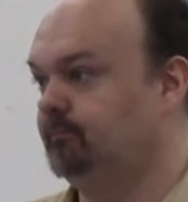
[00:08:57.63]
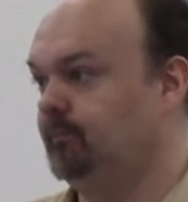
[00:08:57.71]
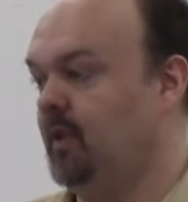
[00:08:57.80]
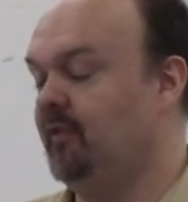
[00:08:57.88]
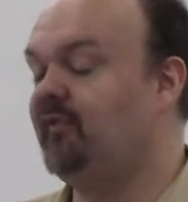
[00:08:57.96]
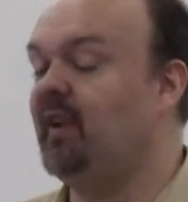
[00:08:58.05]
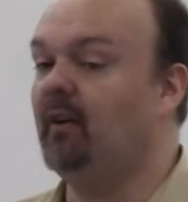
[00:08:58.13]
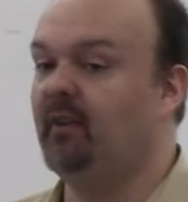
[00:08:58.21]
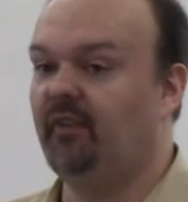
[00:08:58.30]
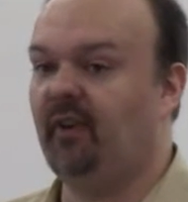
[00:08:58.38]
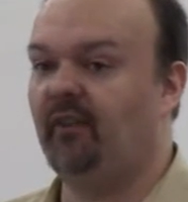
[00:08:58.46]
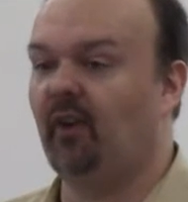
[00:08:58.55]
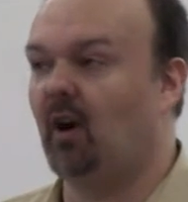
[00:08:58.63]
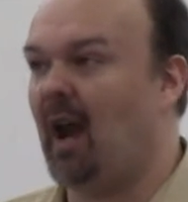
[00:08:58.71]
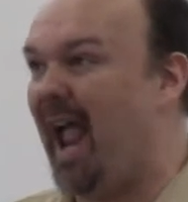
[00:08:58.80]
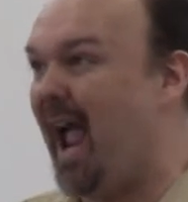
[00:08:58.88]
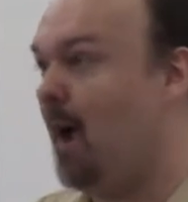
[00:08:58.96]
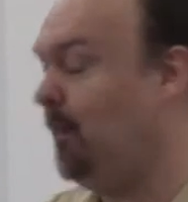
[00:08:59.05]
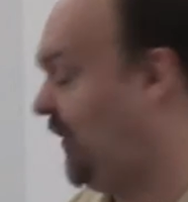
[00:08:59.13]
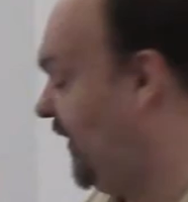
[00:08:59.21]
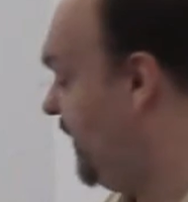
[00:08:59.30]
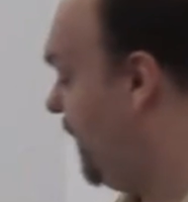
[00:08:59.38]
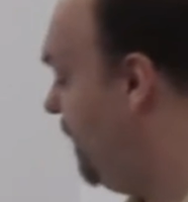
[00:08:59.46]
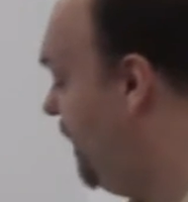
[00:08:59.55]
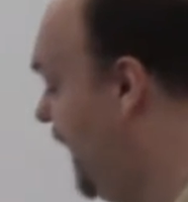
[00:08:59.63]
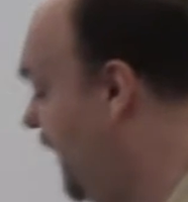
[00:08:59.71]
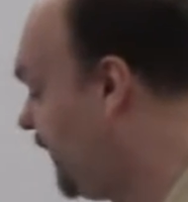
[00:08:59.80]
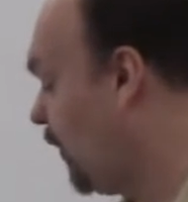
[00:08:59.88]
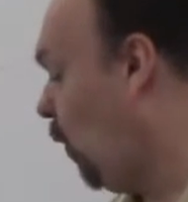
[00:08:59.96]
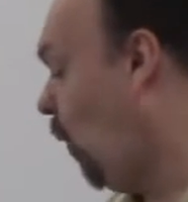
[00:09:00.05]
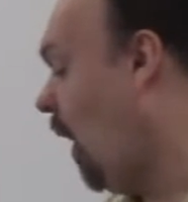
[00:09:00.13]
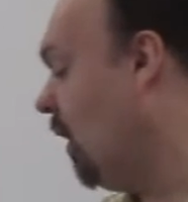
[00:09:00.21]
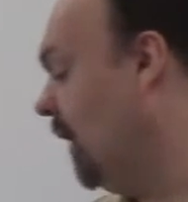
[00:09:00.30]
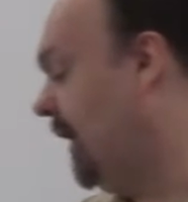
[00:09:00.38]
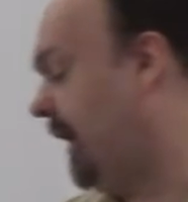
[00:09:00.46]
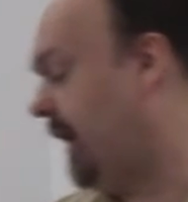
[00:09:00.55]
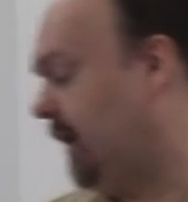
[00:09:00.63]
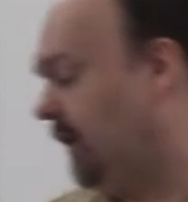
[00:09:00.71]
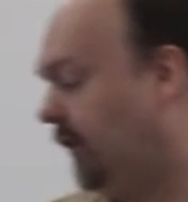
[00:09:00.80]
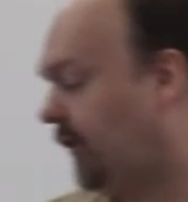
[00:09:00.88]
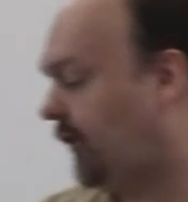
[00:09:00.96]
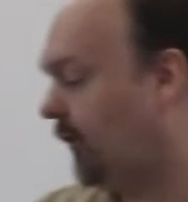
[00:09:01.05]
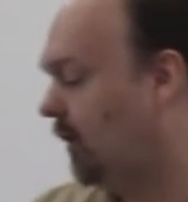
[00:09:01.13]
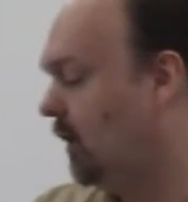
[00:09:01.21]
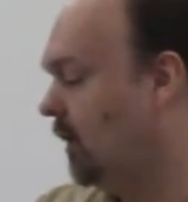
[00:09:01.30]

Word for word: The Pharisees are absent these qualities.